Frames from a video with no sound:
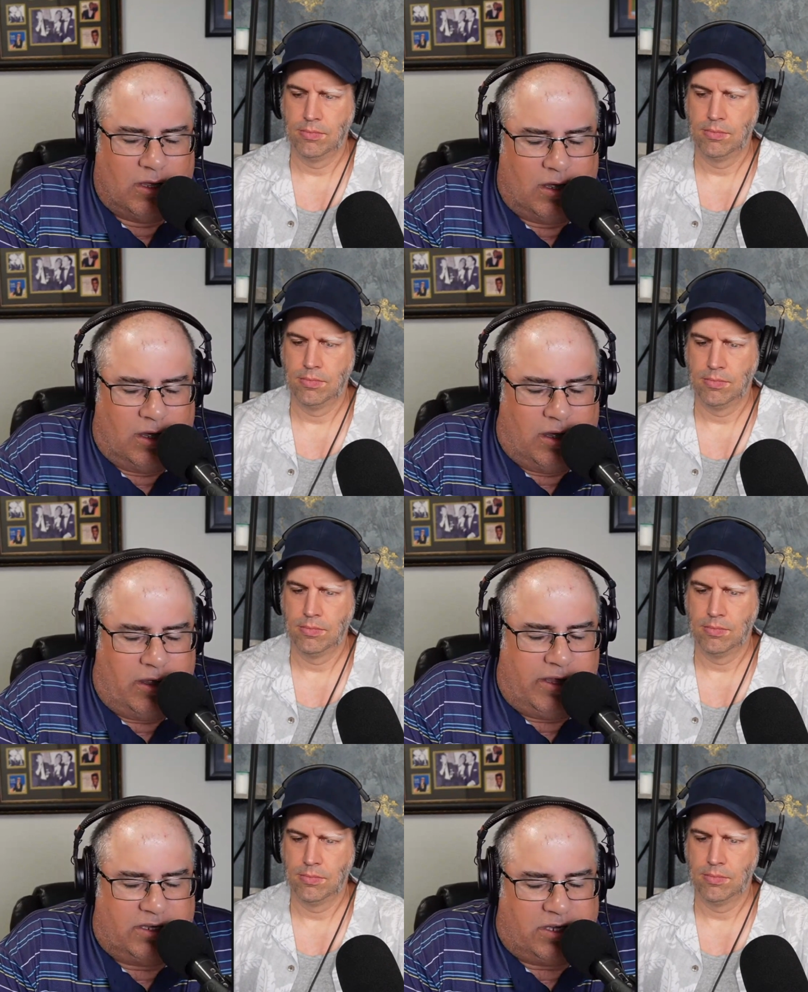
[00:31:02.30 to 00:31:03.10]
Speaker 1: uh,
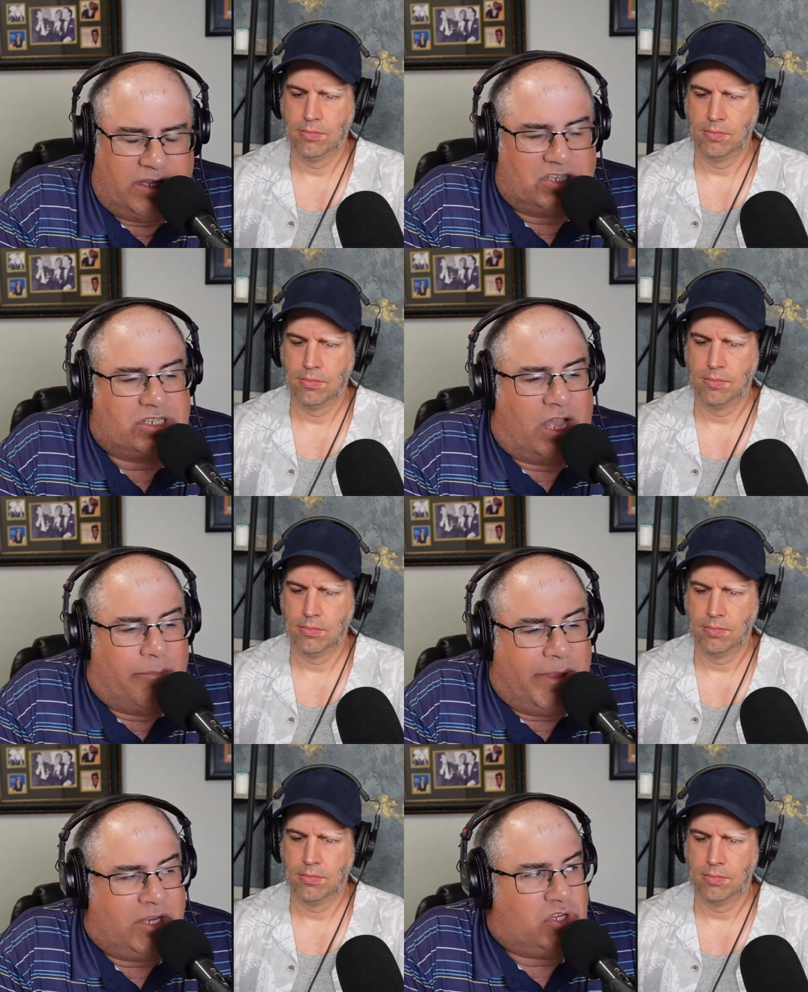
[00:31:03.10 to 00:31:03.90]
is, is
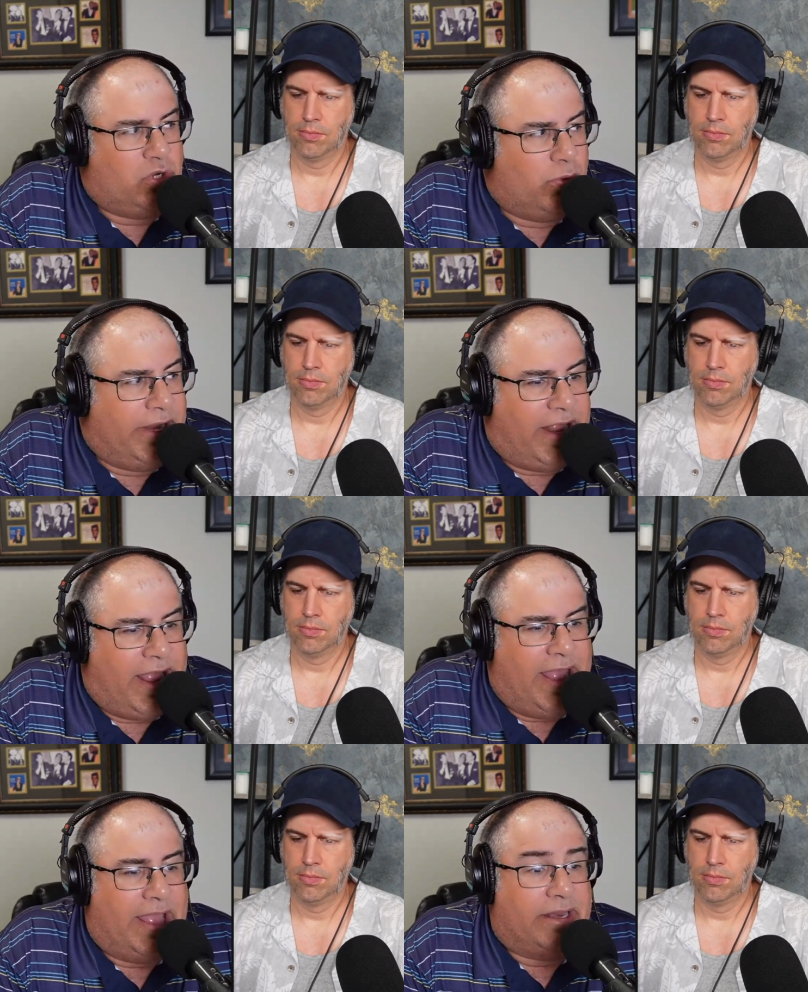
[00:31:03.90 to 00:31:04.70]
coming to an
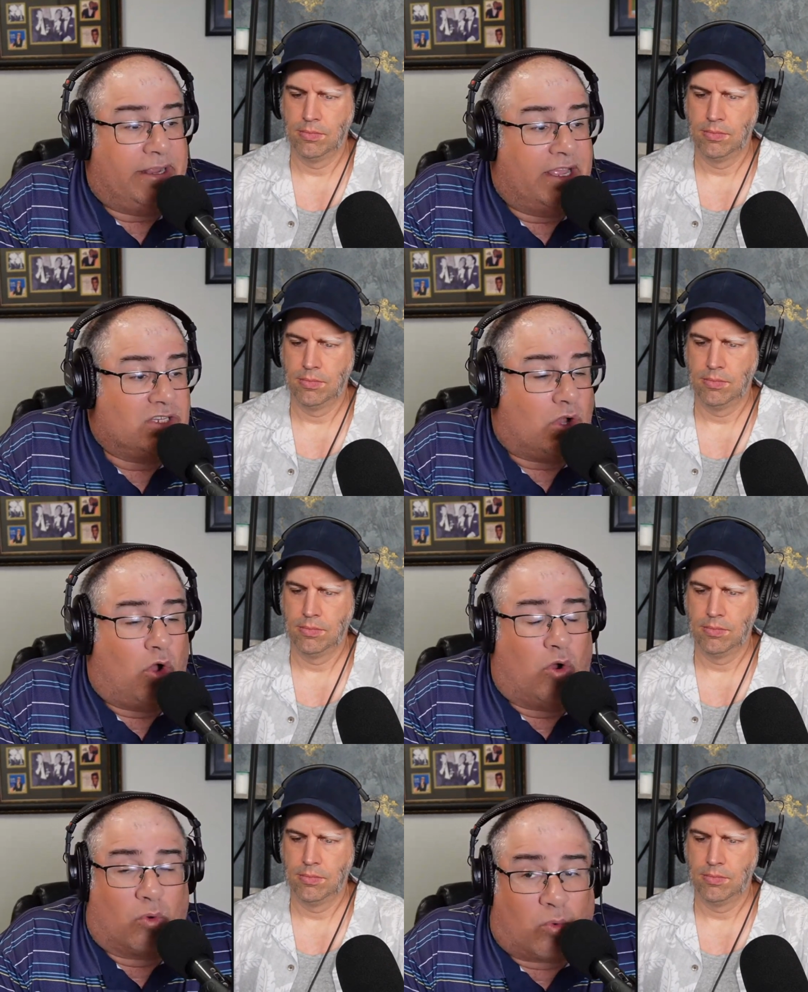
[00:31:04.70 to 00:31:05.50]
end as
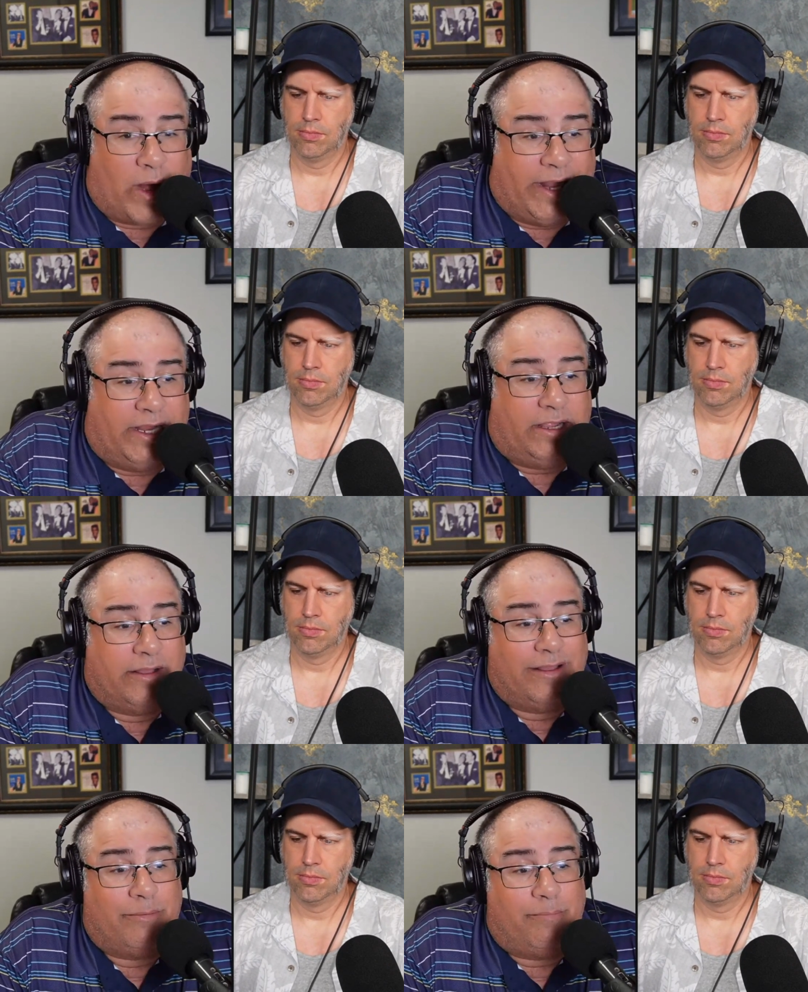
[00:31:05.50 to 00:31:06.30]
already
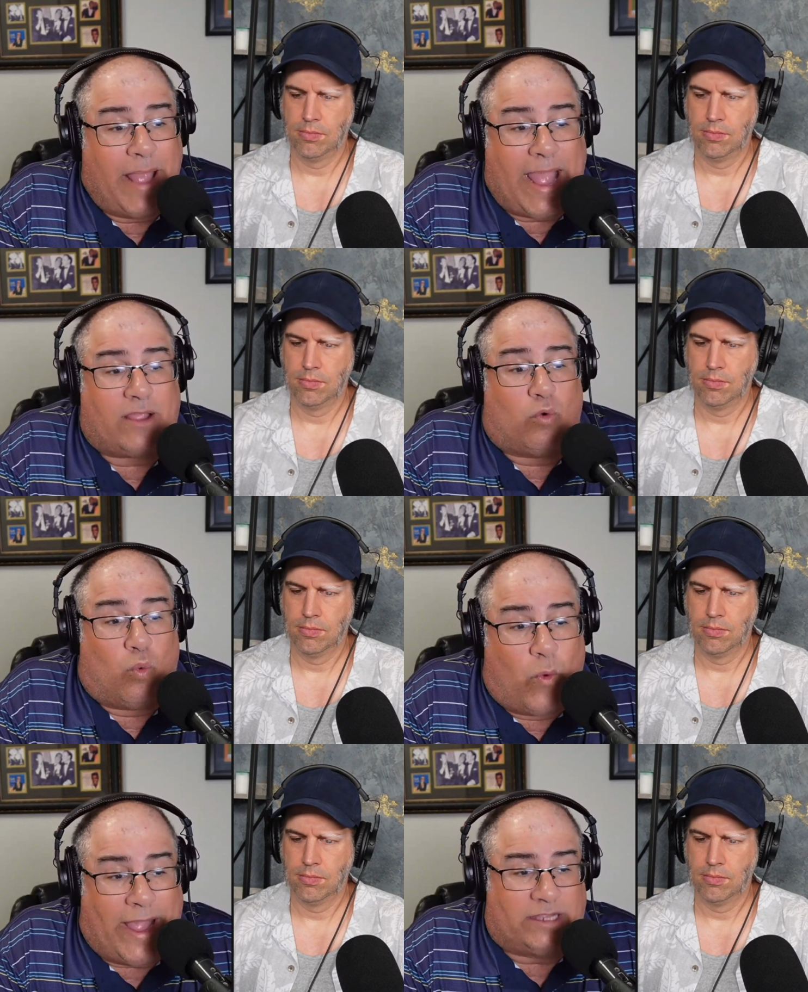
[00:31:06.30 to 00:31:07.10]
Pac
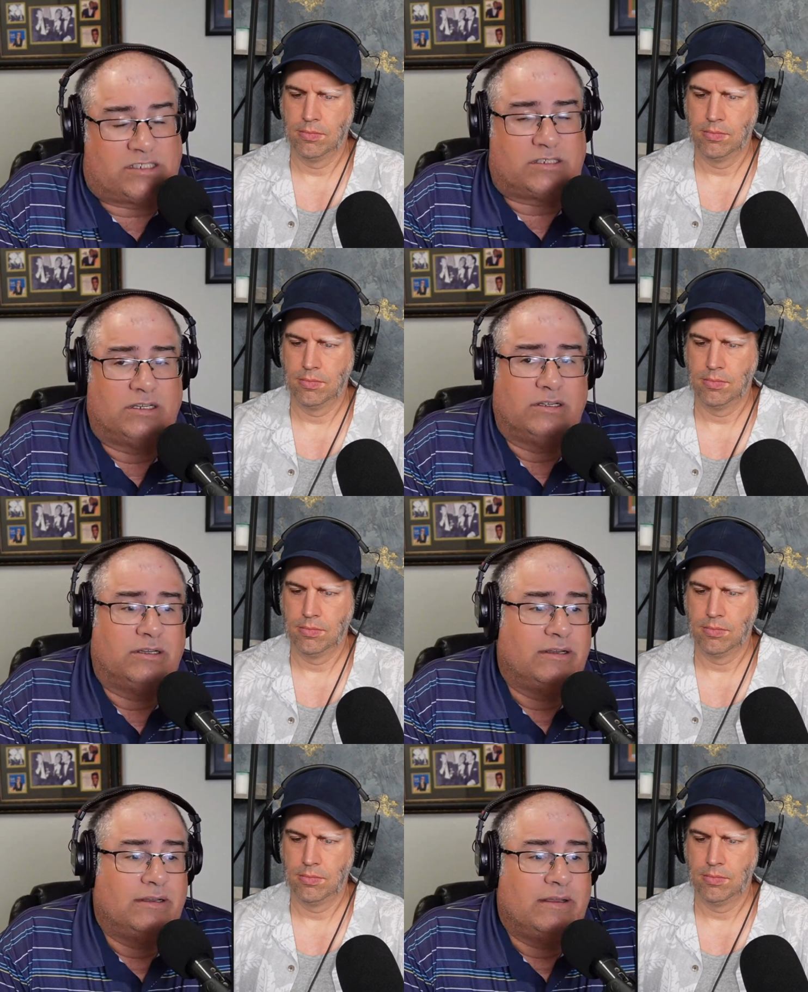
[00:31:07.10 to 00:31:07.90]
West
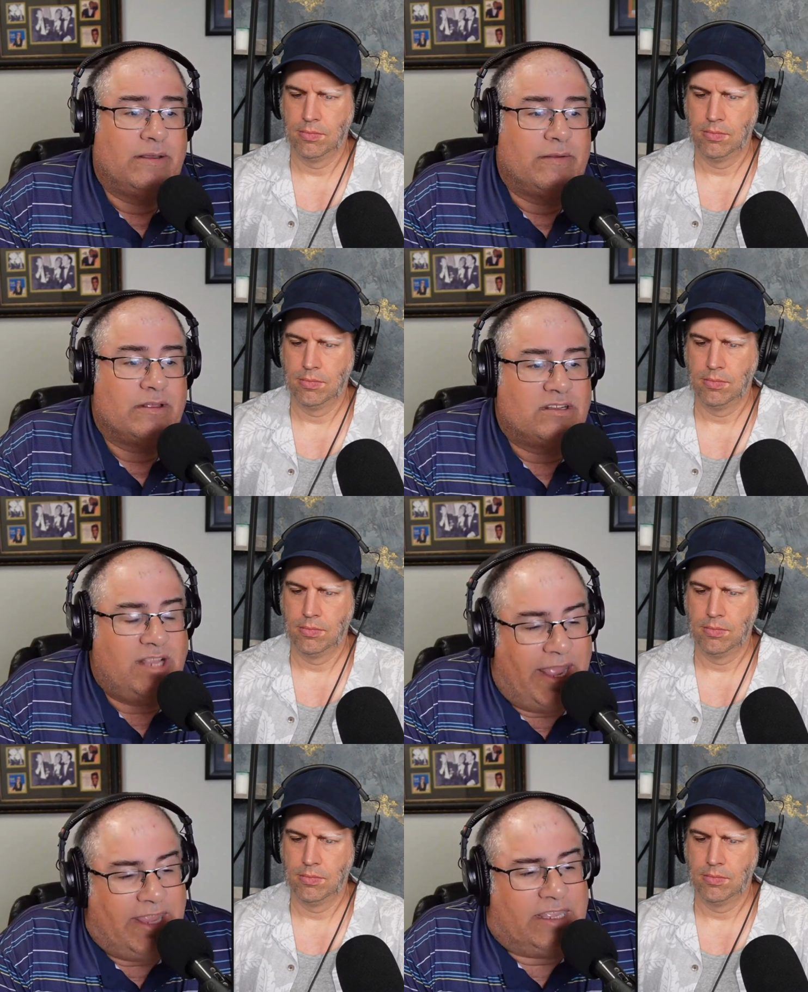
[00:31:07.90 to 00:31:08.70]

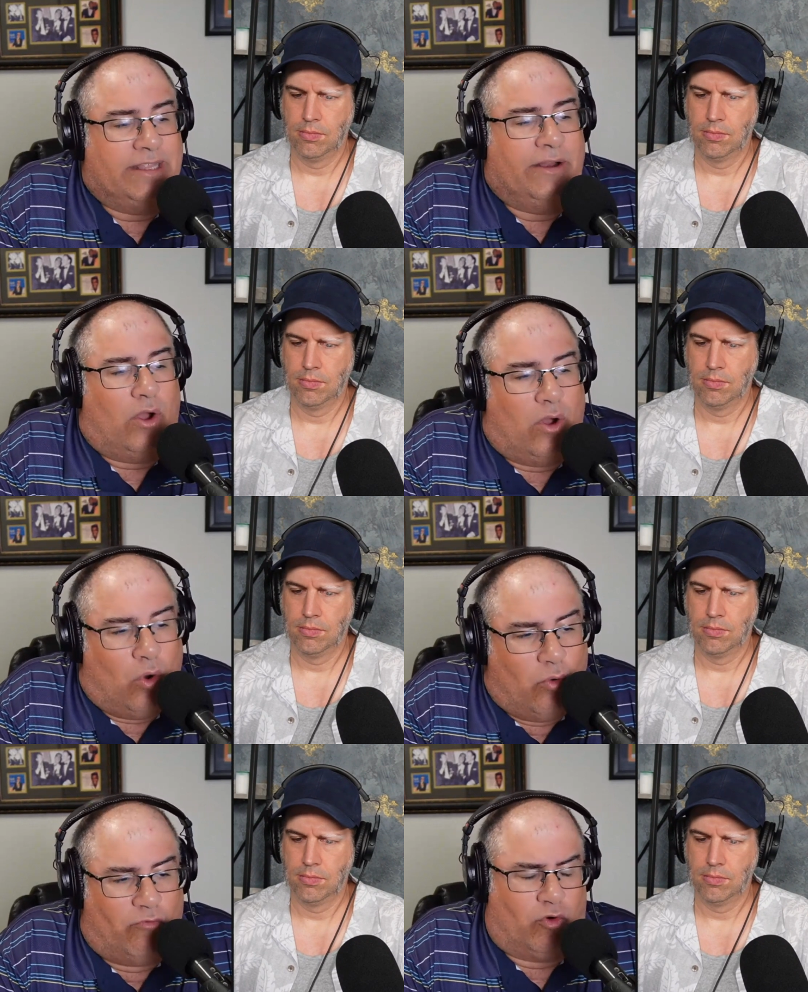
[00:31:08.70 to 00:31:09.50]
taken
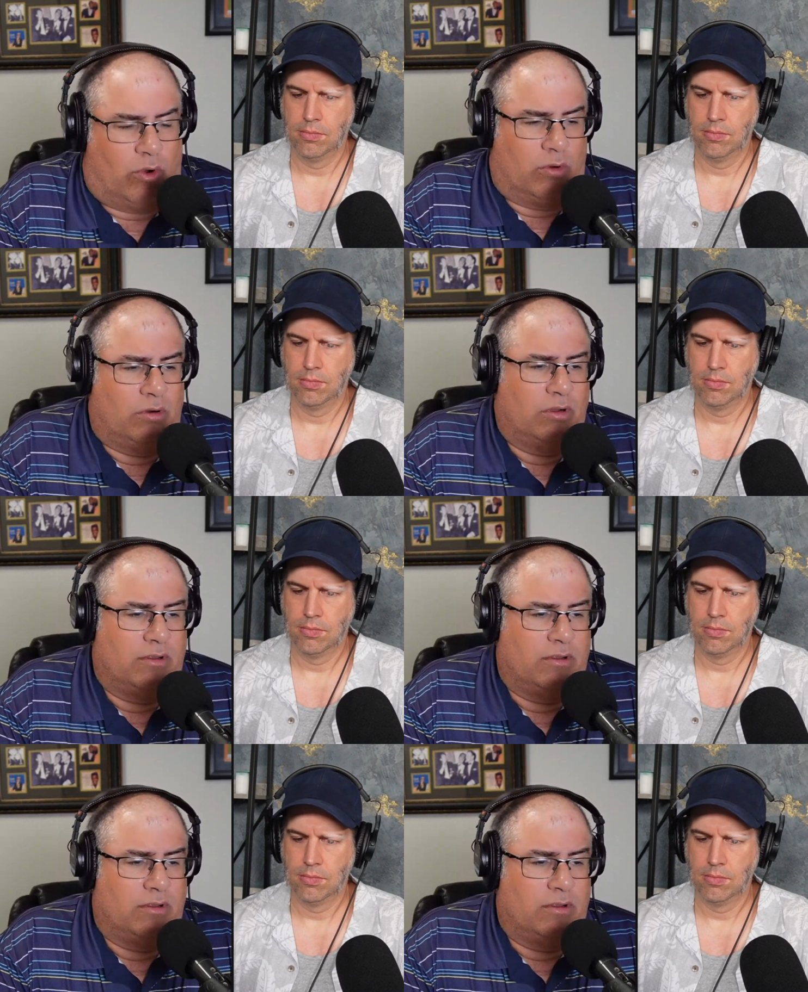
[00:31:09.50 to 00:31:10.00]
over.